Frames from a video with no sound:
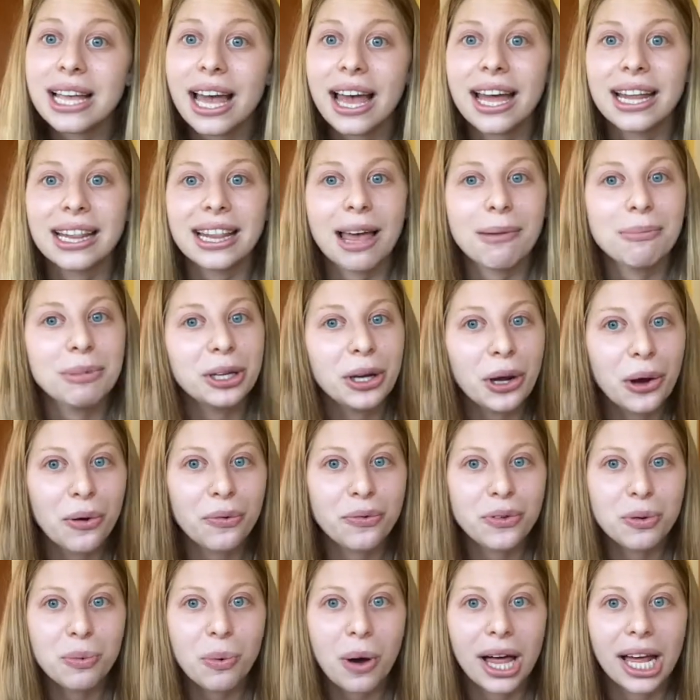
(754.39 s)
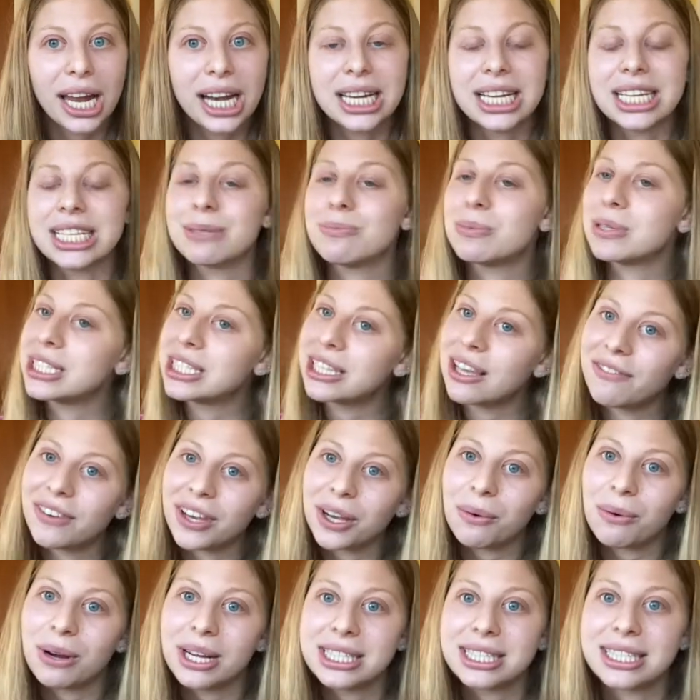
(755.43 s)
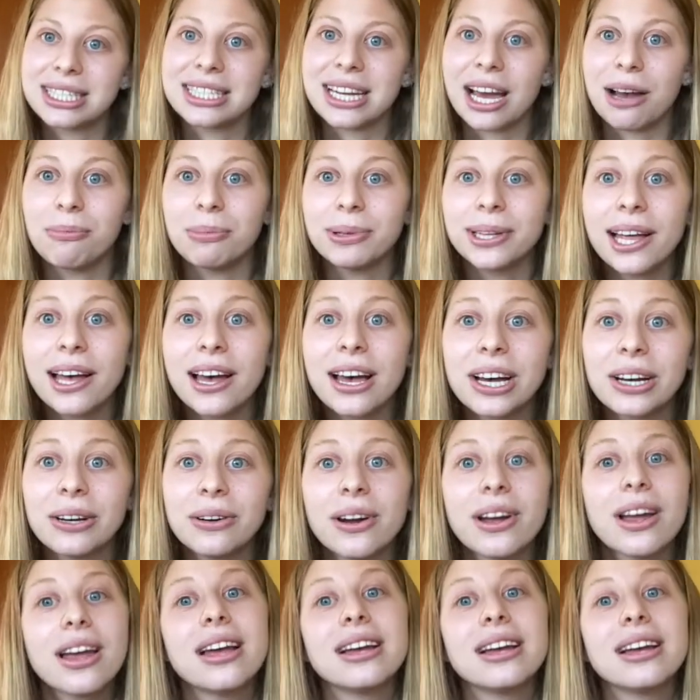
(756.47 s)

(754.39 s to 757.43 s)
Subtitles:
and let me know if you want any specific ones down below.